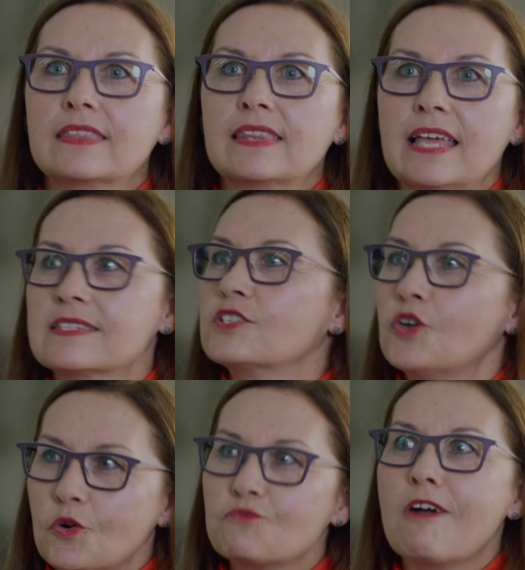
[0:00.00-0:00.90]
that's
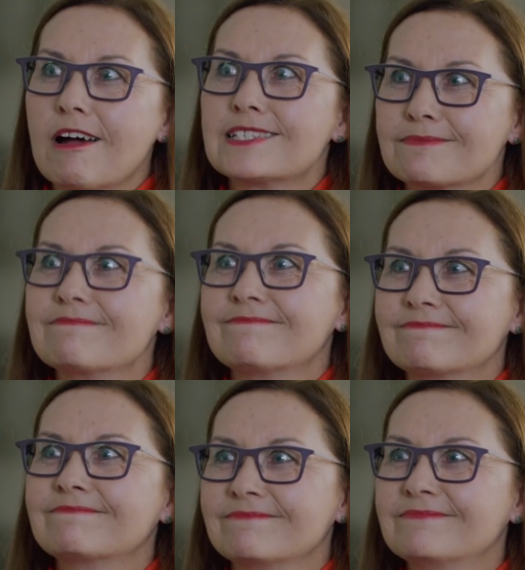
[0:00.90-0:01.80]
not right.
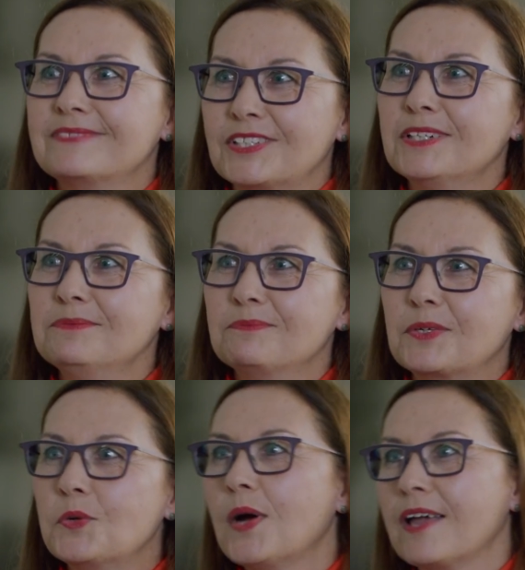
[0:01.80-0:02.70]
We
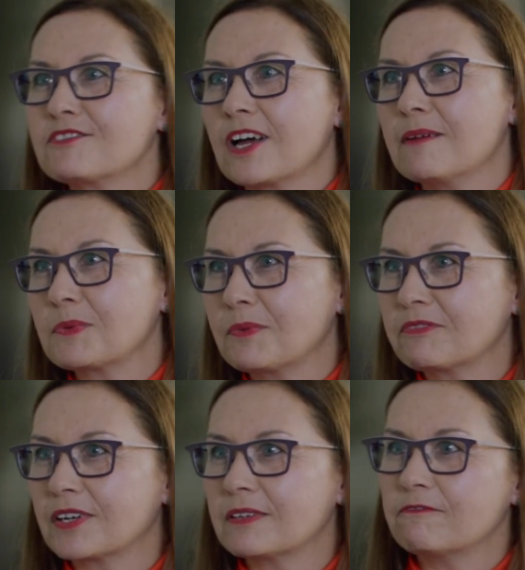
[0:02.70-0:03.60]
all have times when we've
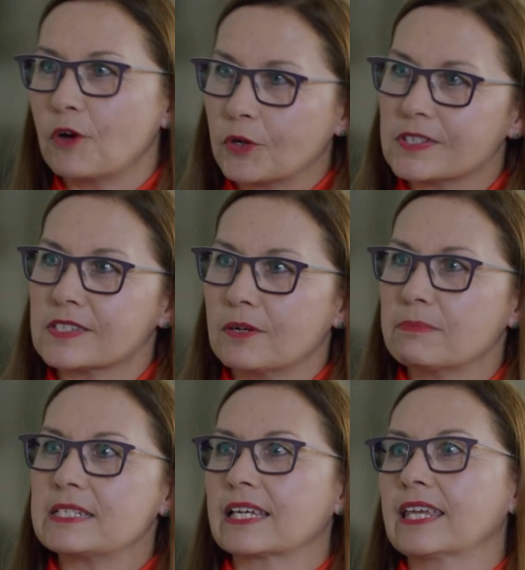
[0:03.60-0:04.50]
got to focus on a
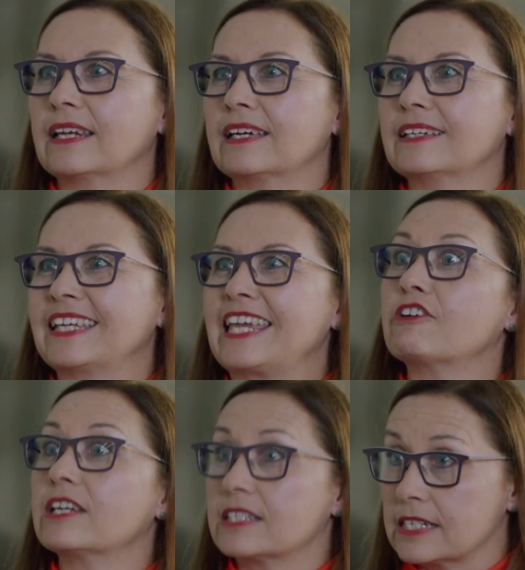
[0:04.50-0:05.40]
particular
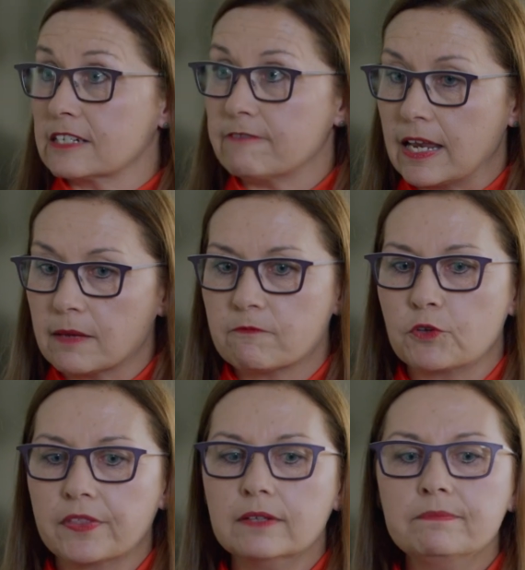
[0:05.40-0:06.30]
area to develop
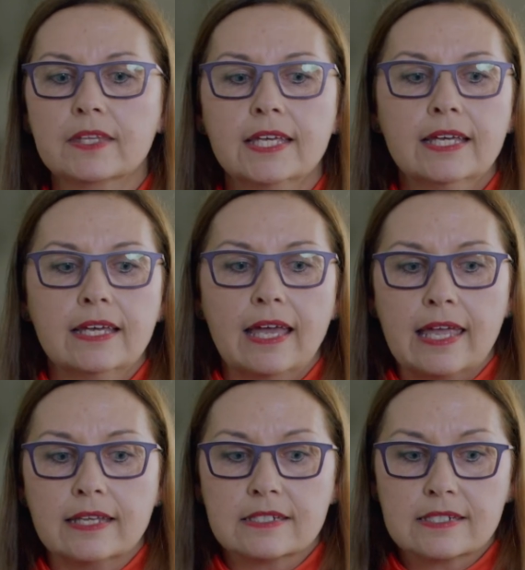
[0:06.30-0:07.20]
further.
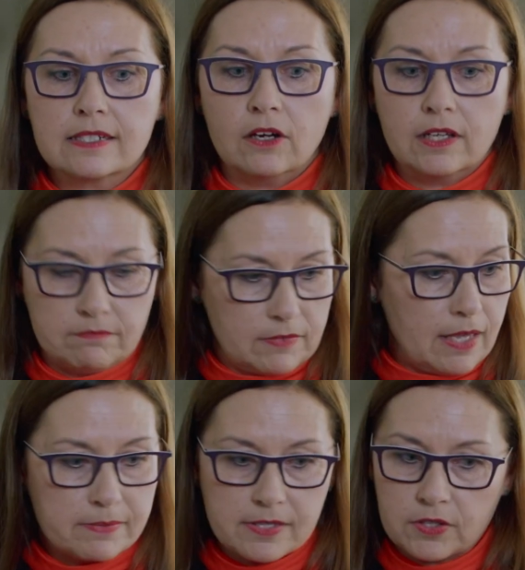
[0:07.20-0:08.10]
And I
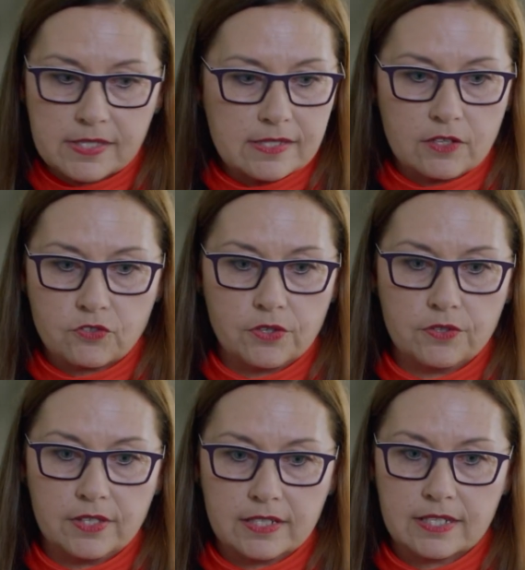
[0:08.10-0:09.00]
absolutely stand true
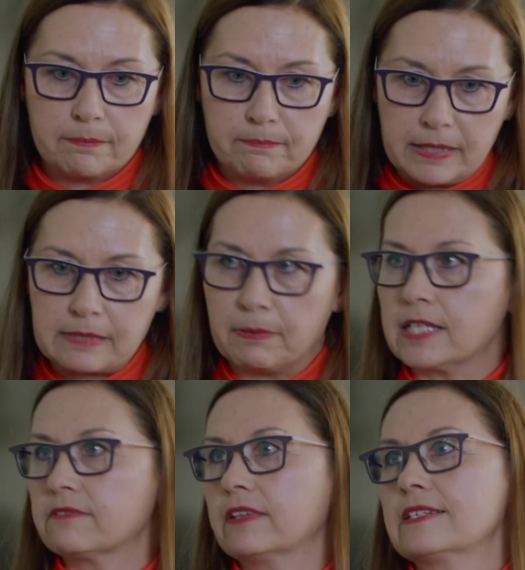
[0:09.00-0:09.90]
that the best
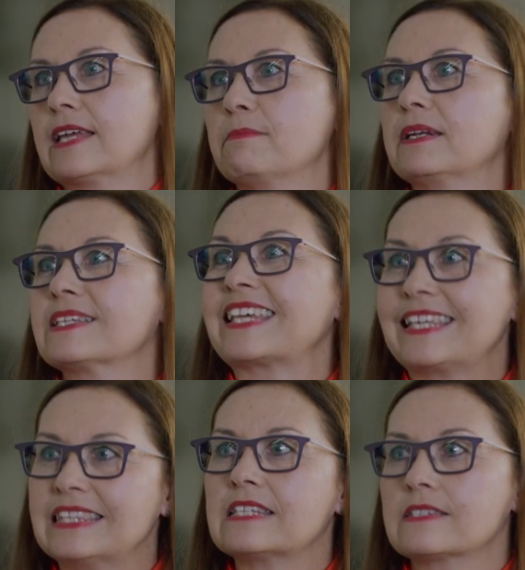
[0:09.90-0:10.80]
place for that to happen is
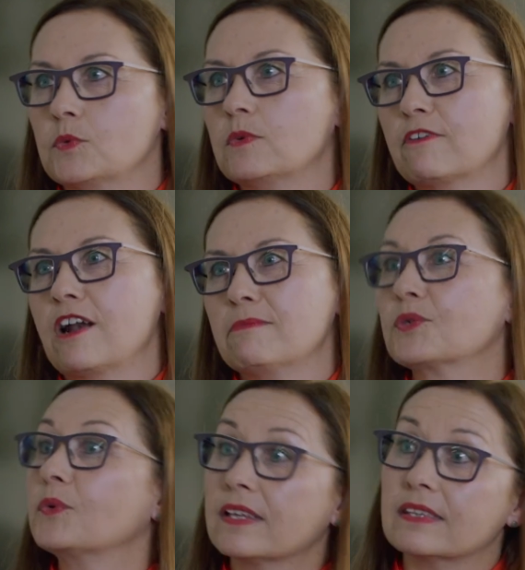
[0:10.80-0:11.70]
in the school environment
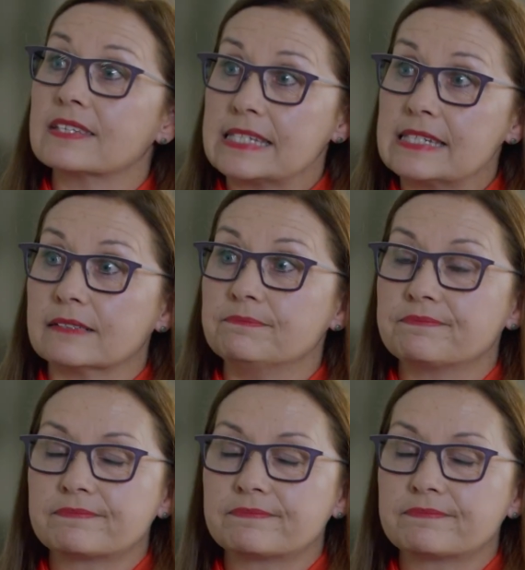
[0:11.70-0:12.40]
or in the centre.